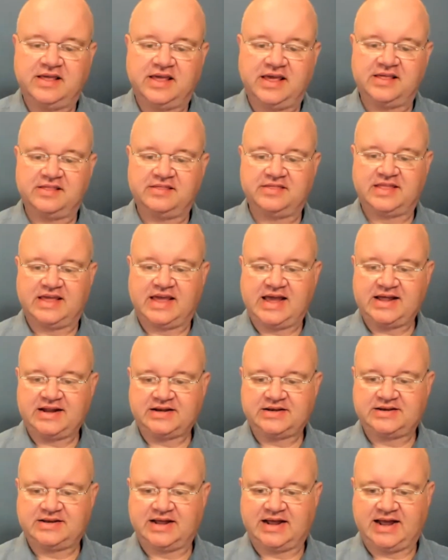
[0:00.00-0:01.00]
uh,
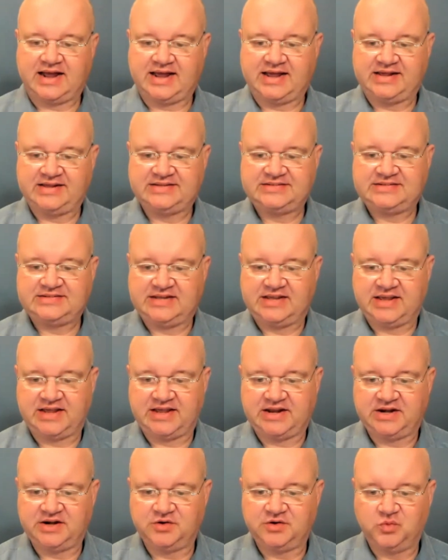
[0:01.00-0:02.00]
that ties
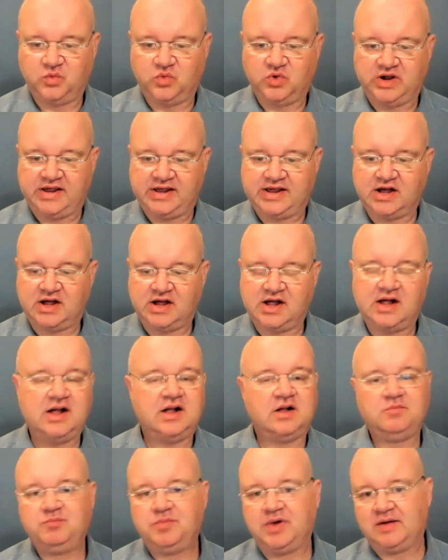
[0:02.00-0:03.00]
in. We
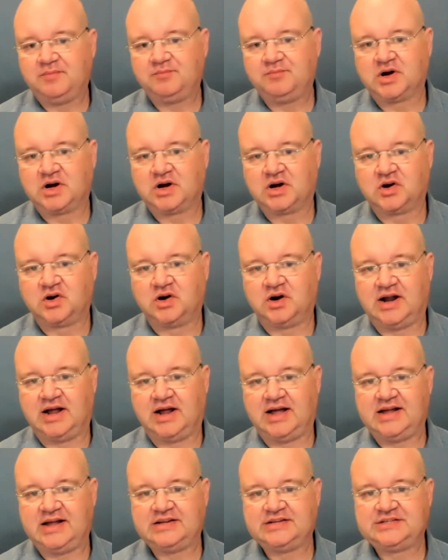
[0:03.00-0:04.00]
all bump
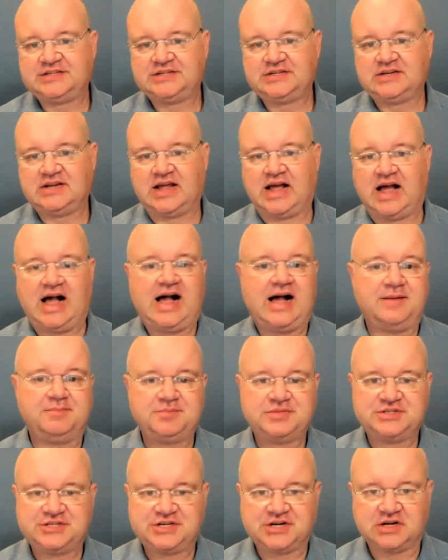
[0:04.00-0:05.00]
across
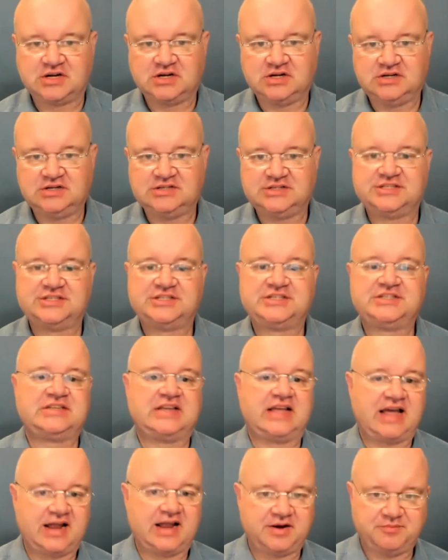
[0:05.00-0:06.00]
obstacles,
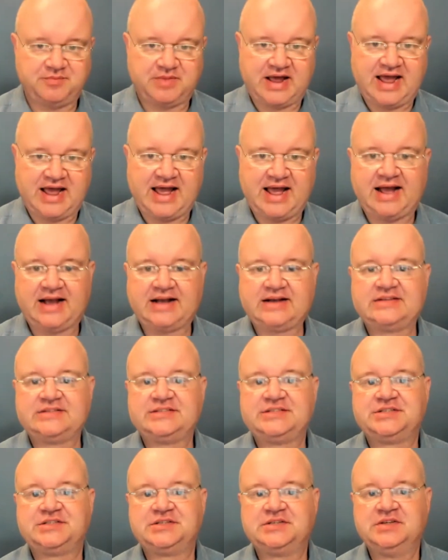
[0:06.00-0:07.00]

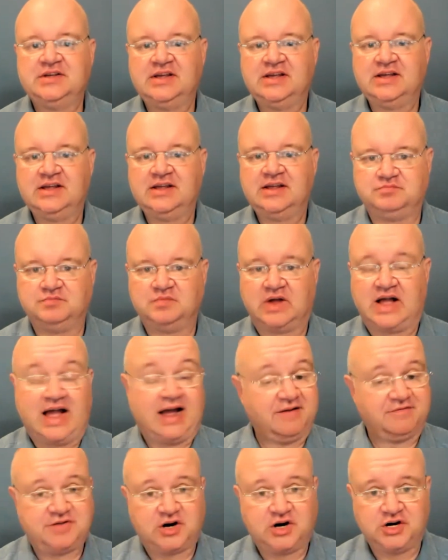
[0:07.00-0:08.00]
setbacks.
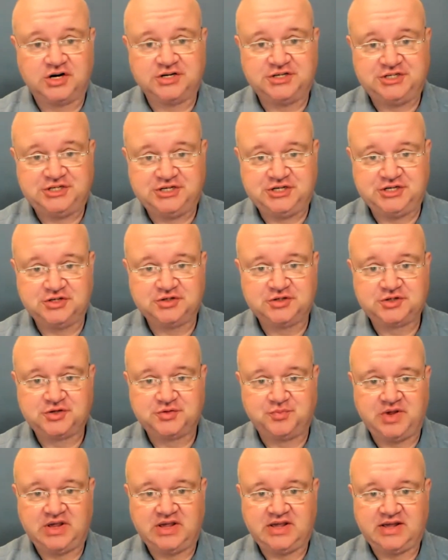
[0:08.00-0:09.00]
I've heard you
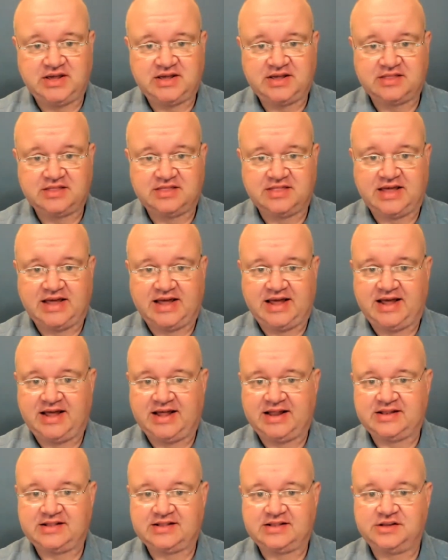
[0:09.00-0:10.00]
speak
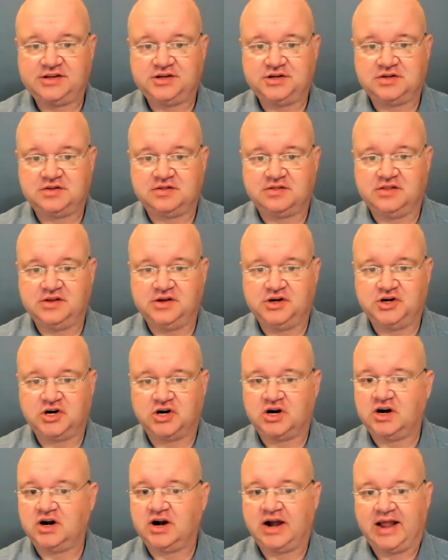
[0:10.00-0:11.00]
that
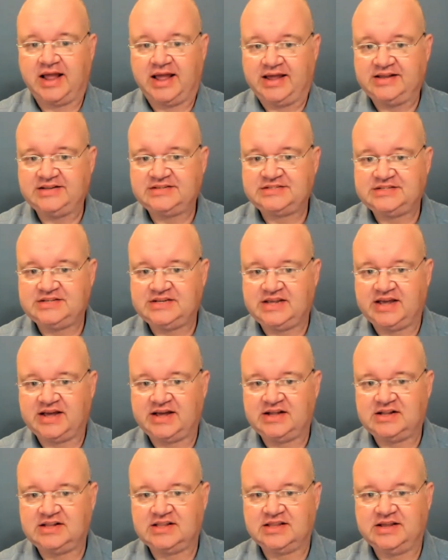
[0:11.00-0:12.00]
your
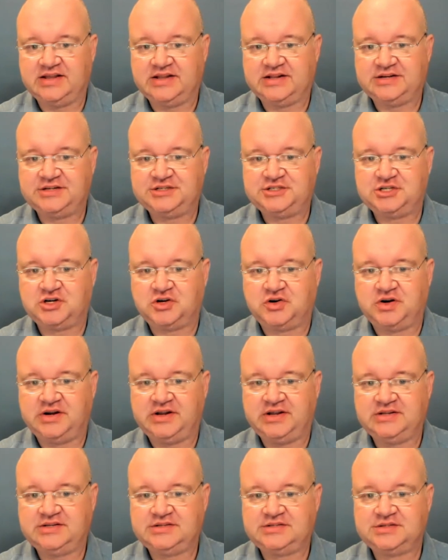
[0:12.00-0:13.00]
ACL
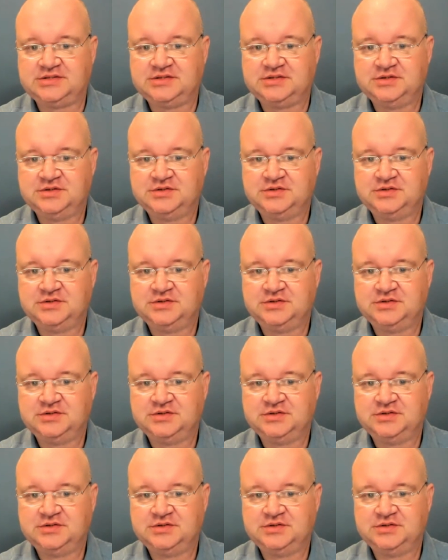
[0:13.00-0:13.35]
injuries